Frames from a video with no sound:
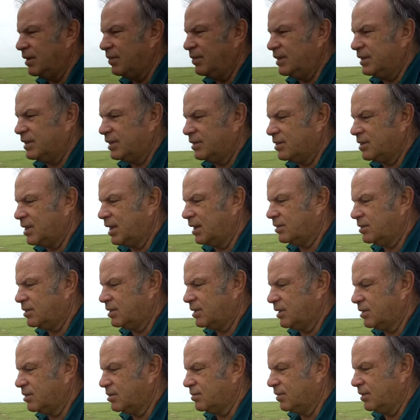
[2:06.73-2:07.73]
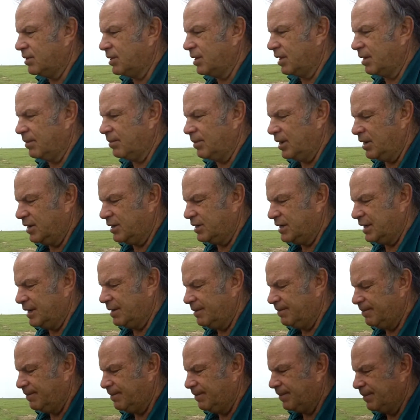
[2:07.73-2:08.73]
So we discussed this with the
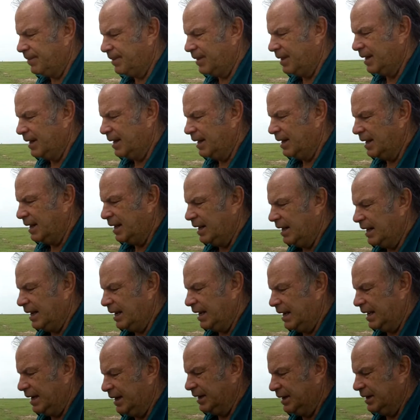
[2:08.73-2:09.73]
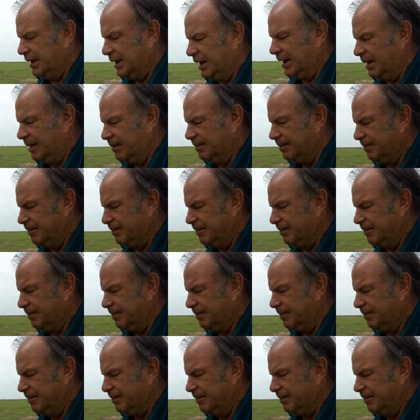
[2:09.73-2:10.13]
community, and